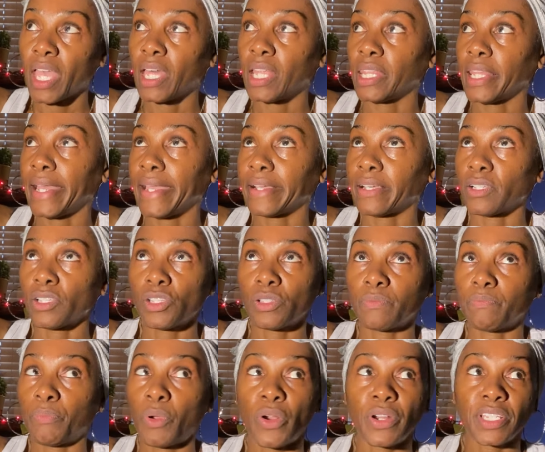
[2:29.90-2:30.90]
Like a
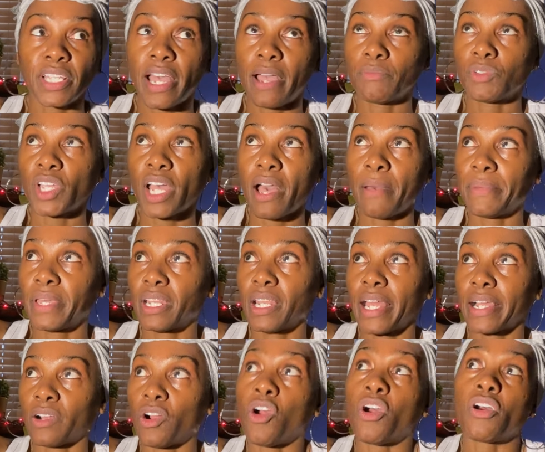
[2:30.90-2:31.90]
part-time job at
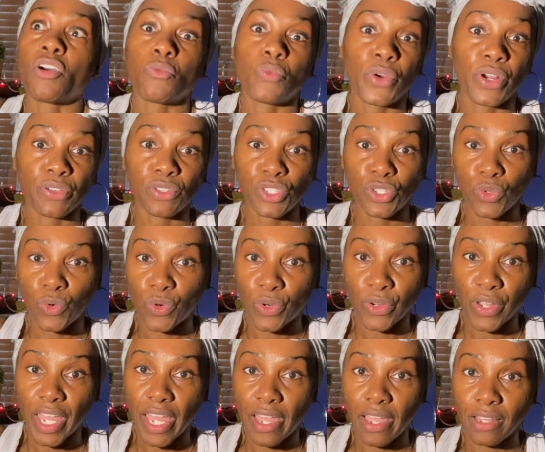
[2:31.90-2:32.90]
like a hardware store,
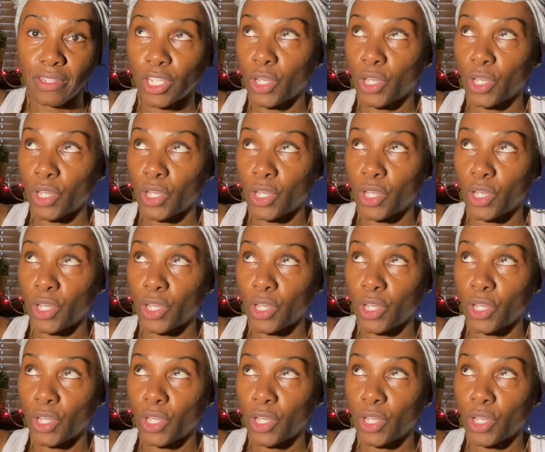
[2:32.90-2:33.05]
okay?